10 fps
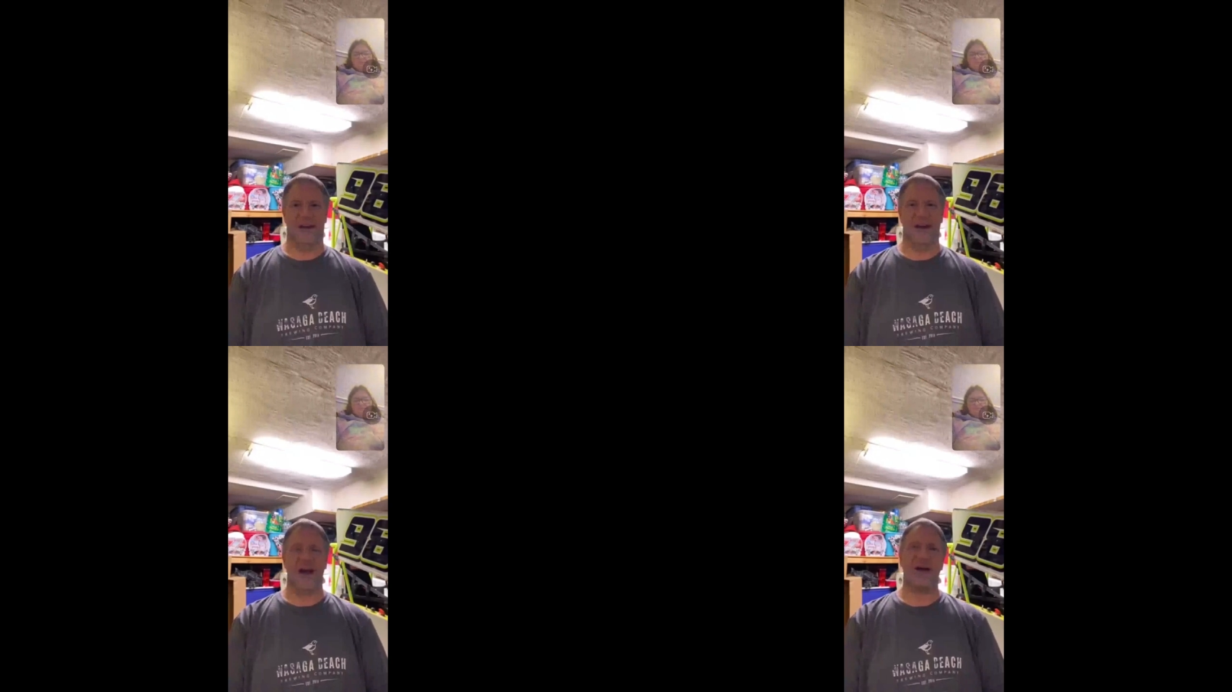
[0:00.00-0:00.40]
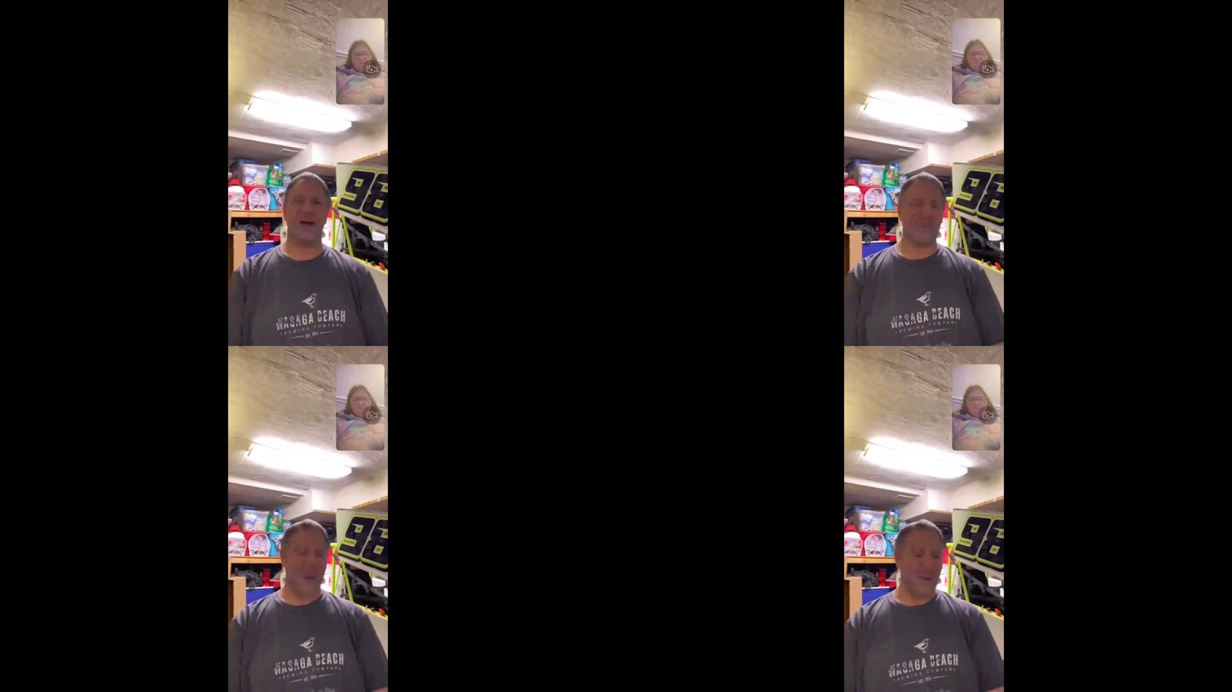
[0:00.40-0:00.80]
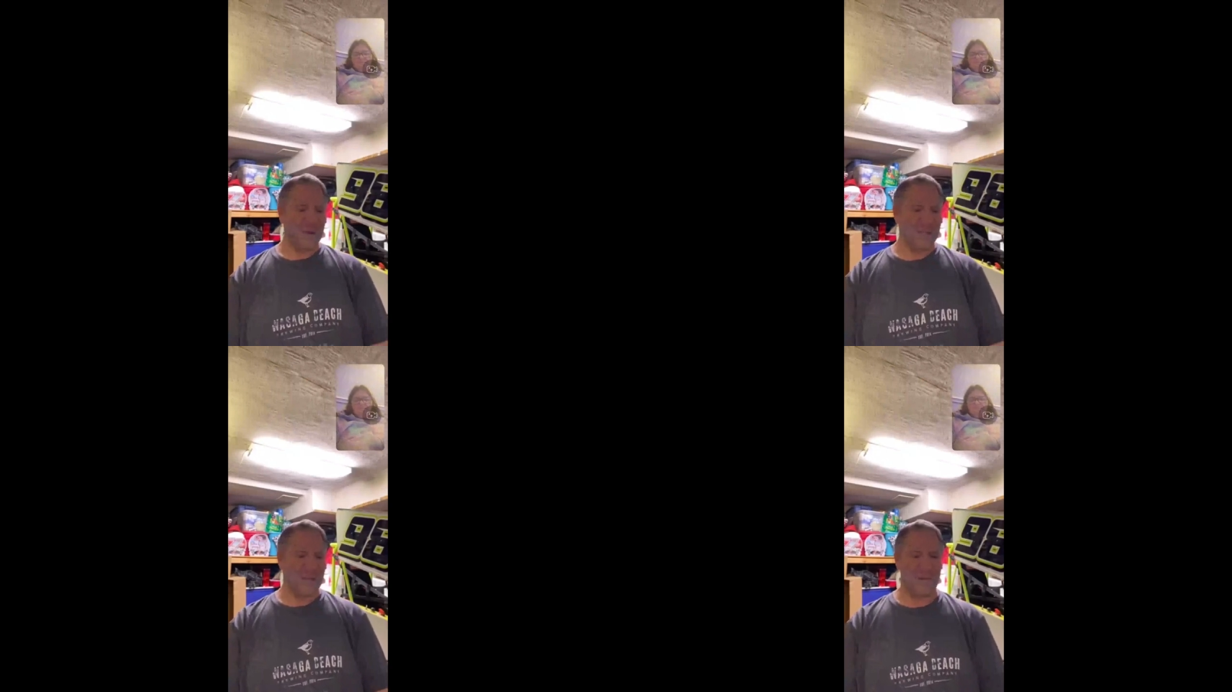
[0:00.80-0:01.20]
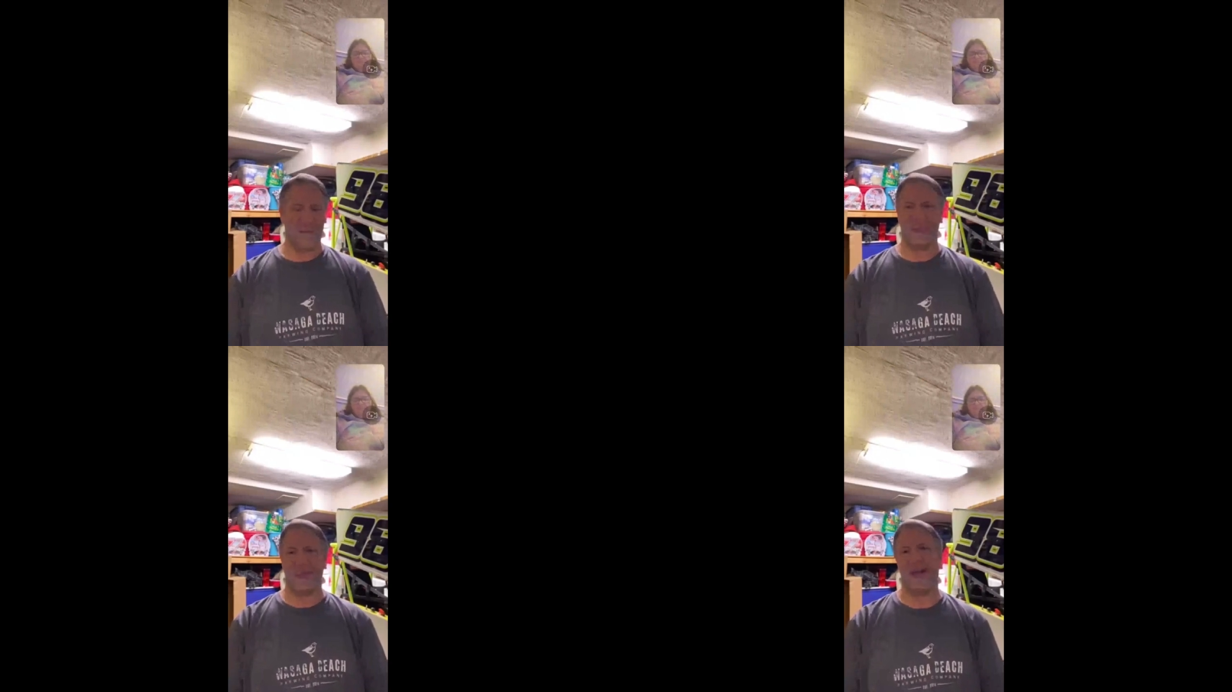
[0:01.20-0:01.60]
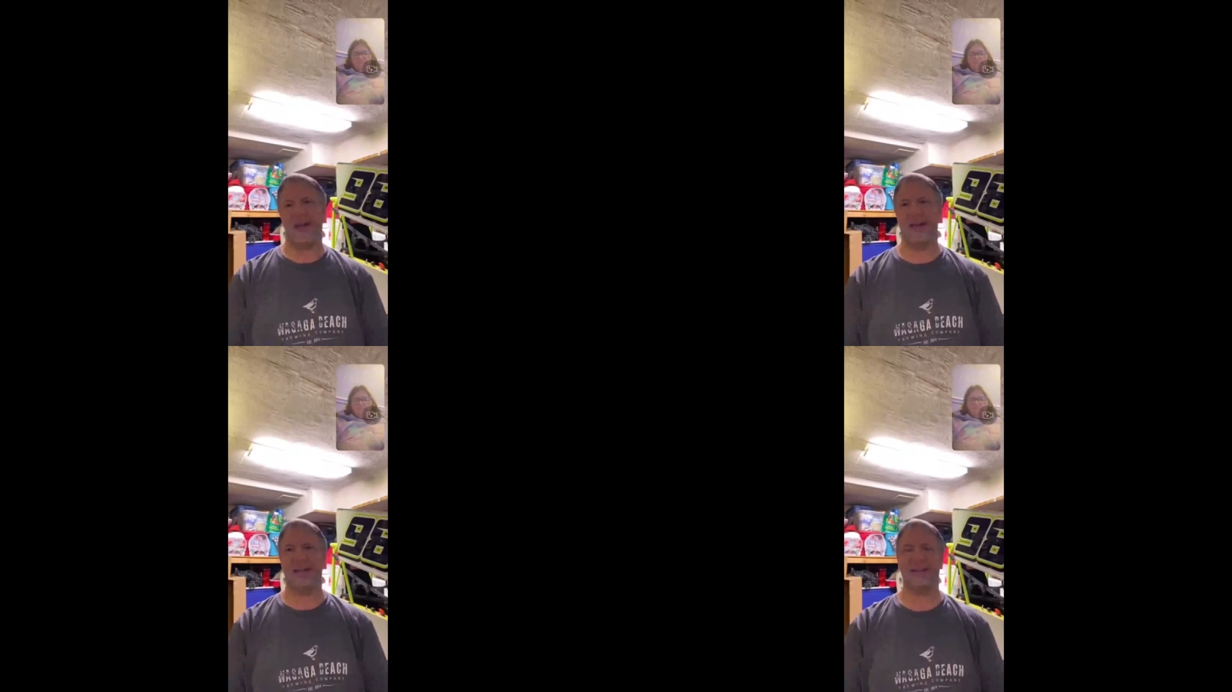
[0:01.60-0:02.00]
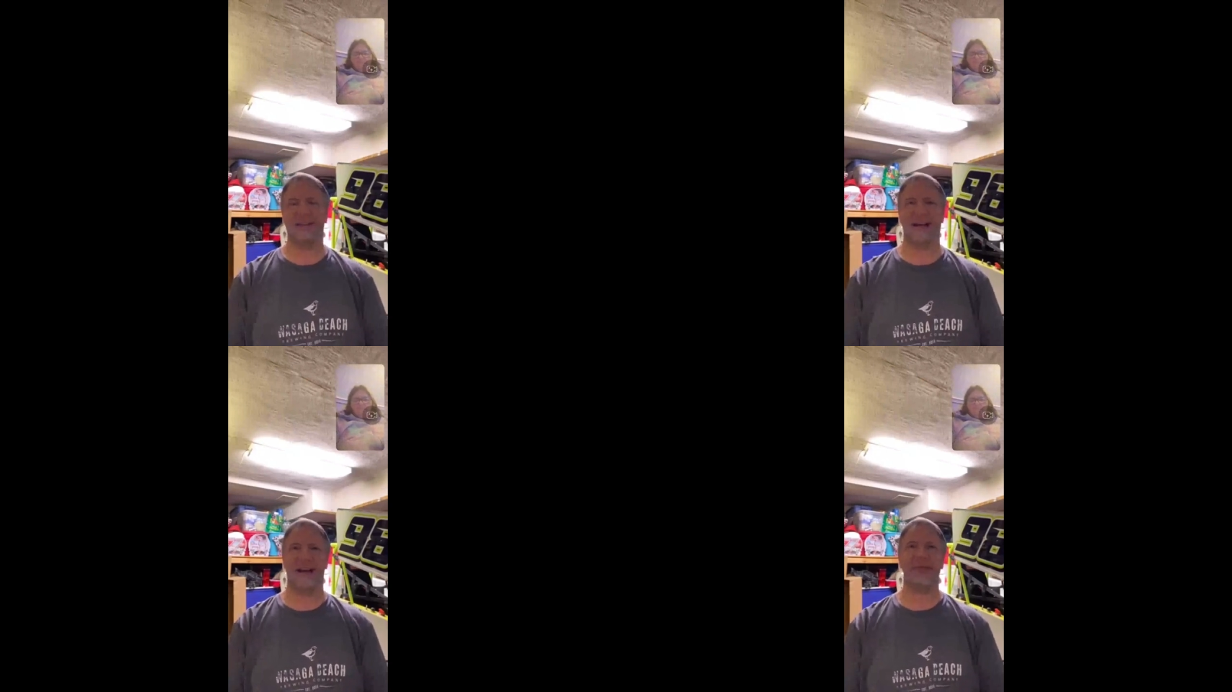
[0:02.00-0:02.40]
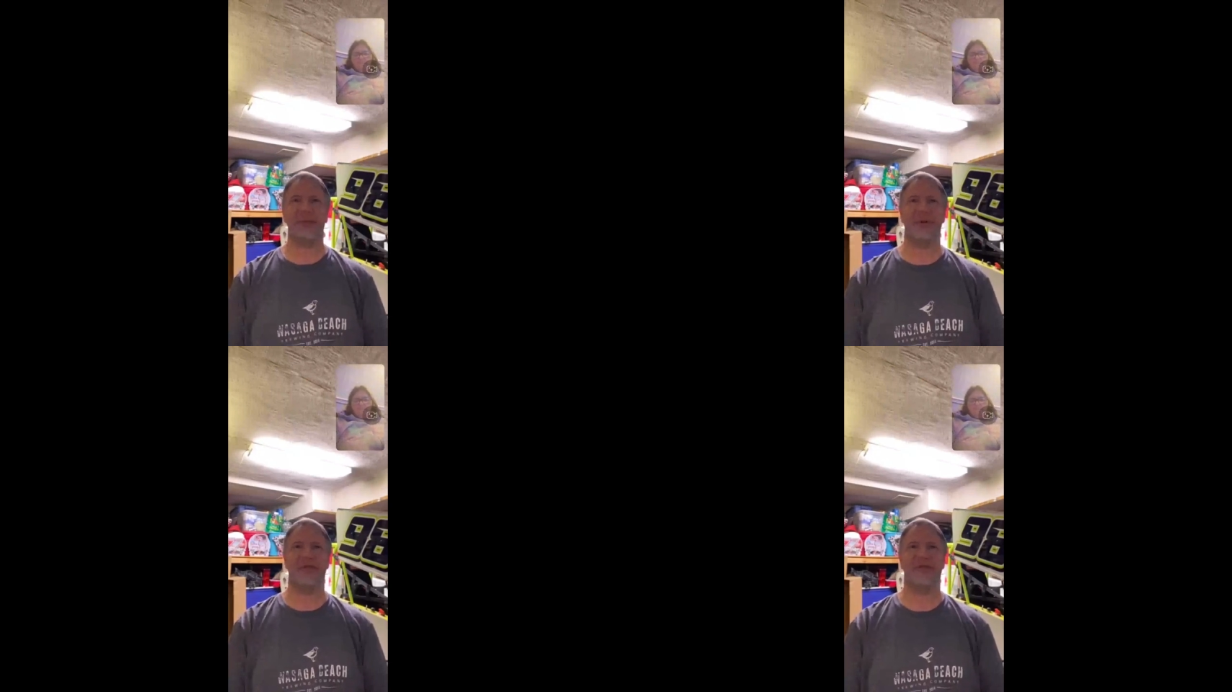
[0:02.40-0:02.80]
I would say I have about